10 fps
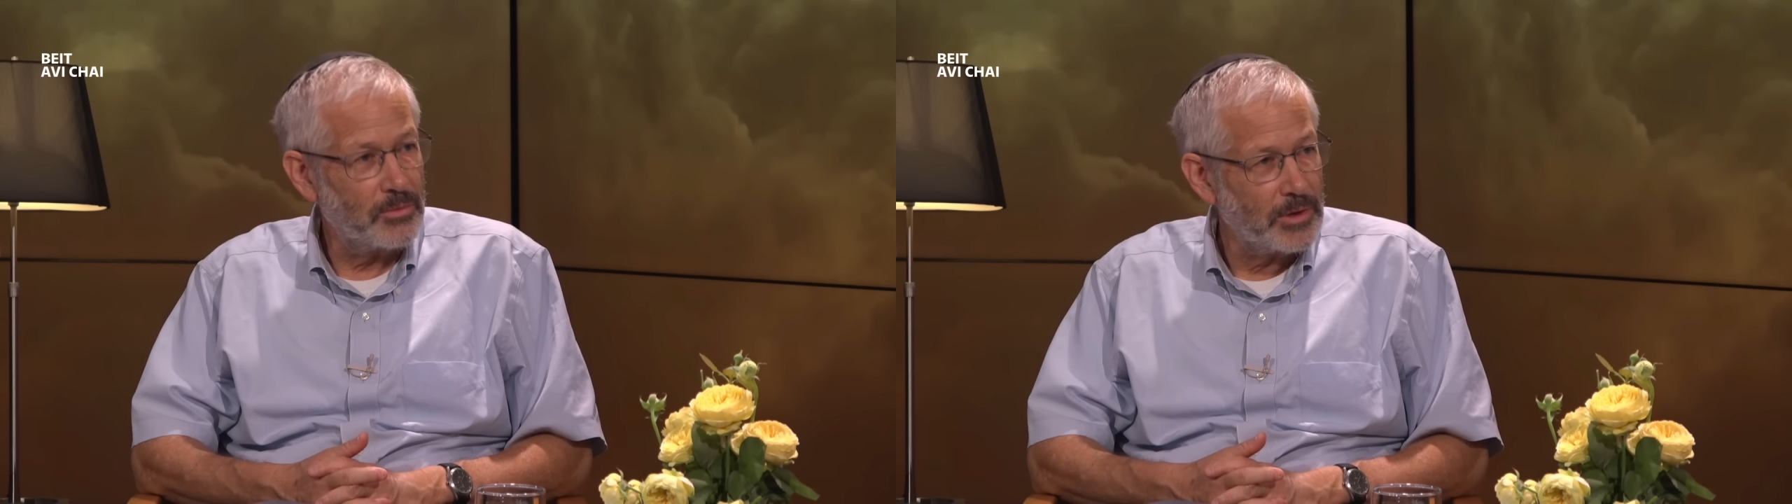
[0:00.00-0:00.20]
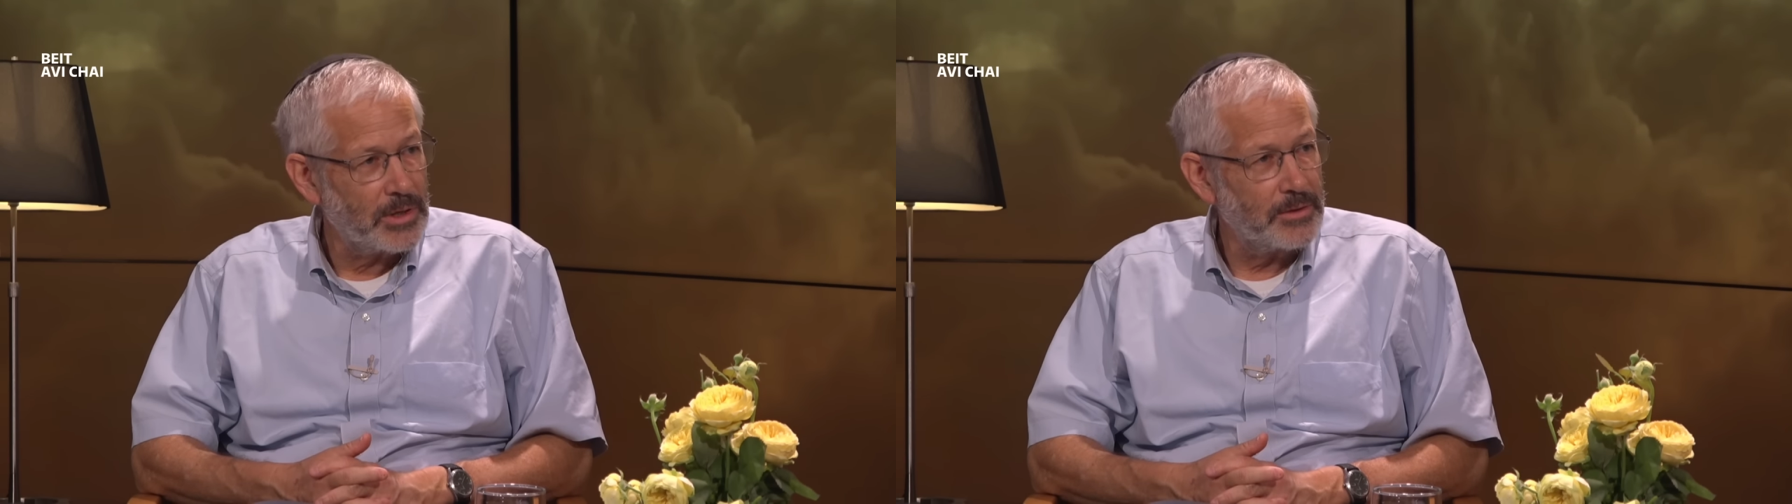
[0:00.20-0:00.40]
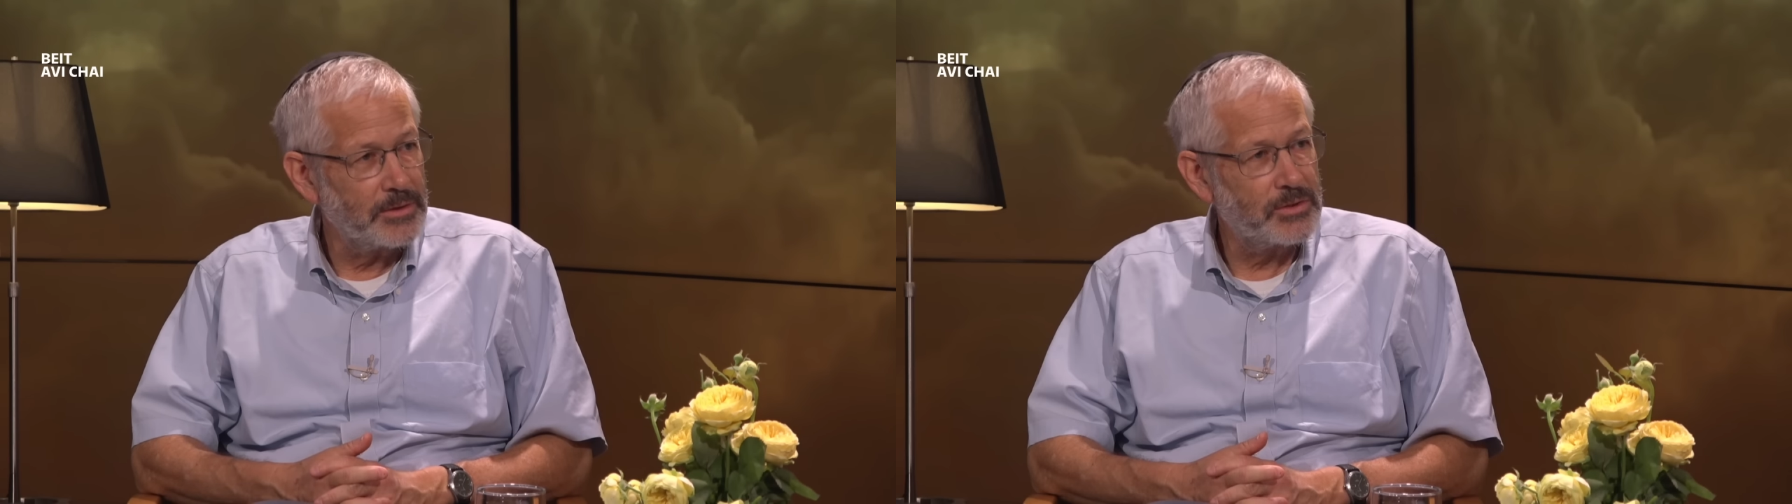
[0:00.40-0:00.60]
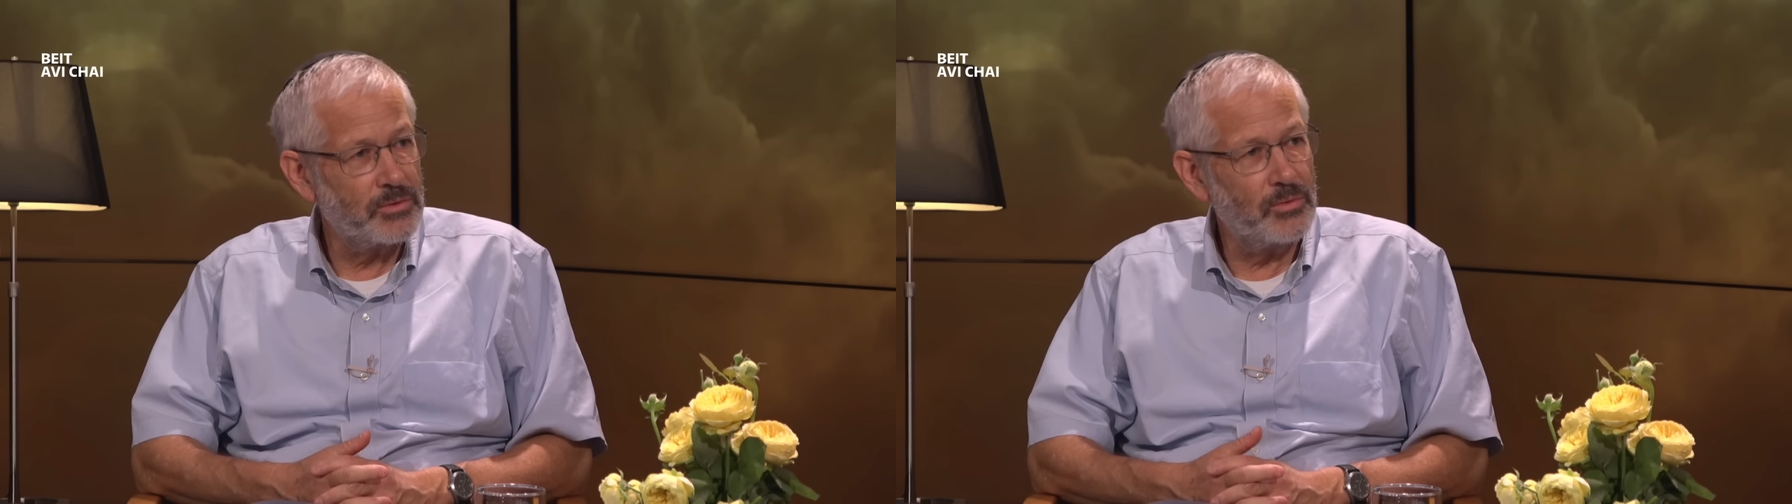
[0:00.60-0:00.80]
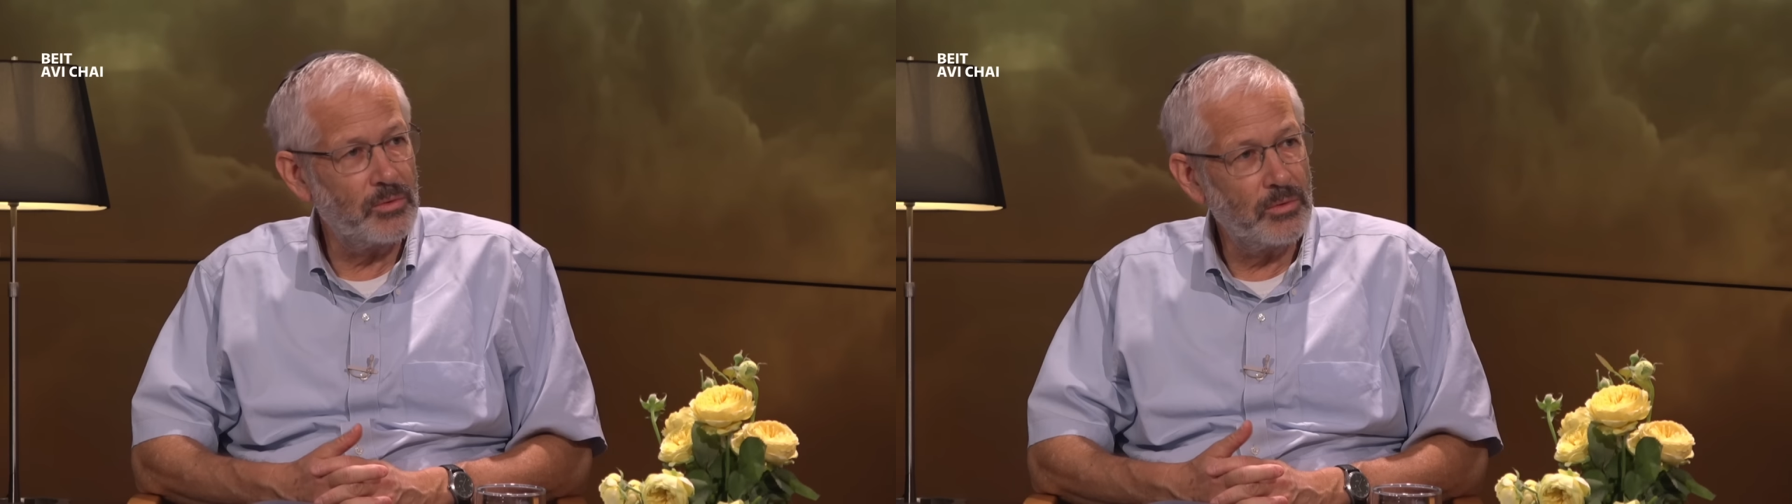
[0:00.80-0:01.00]
work in the
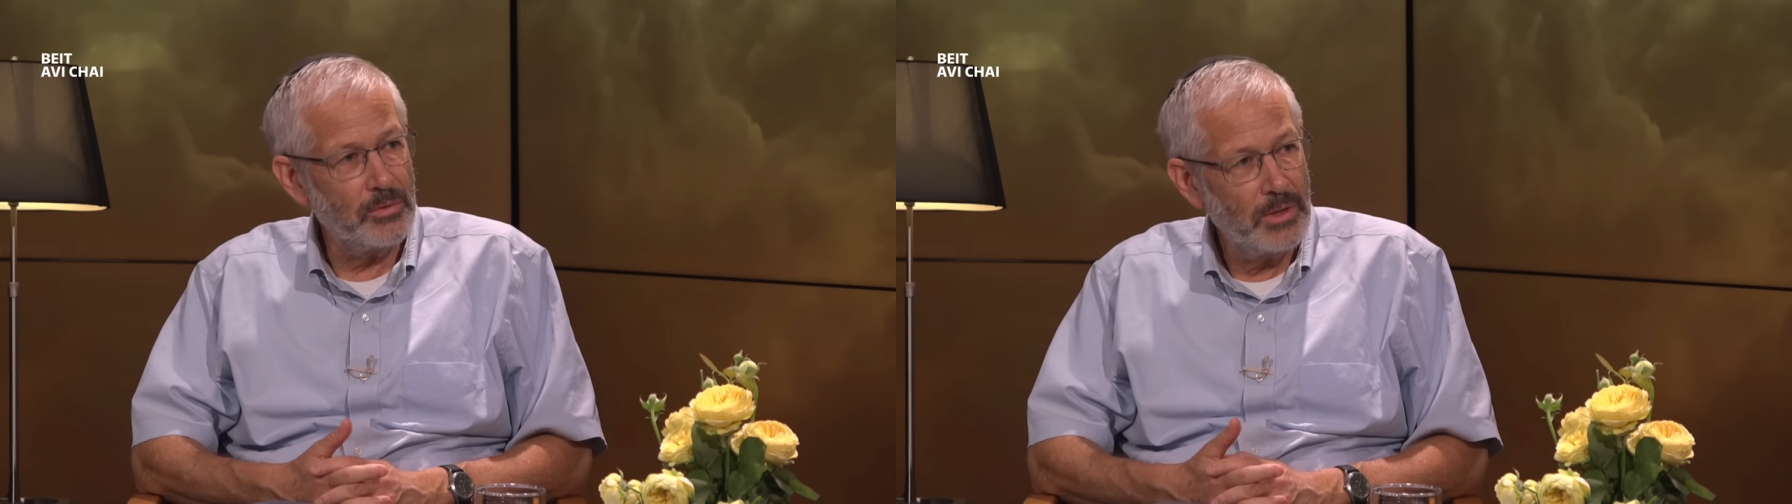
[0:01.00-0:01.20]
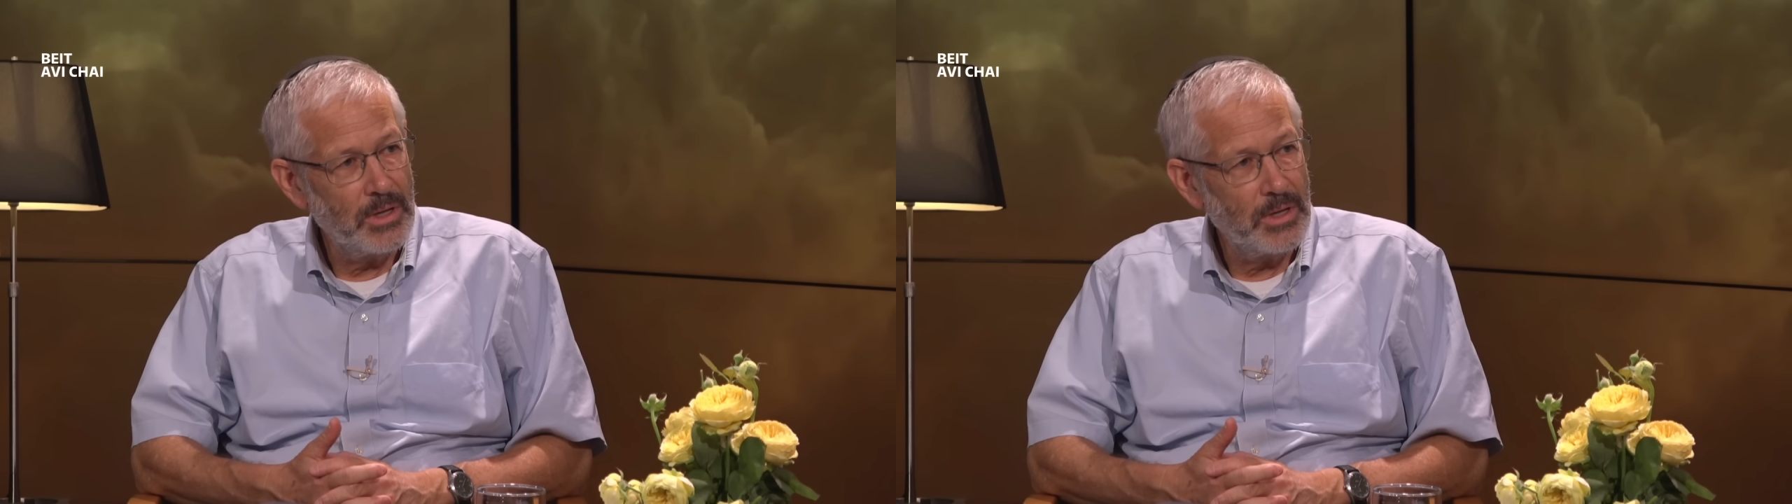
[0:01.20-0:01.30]
school.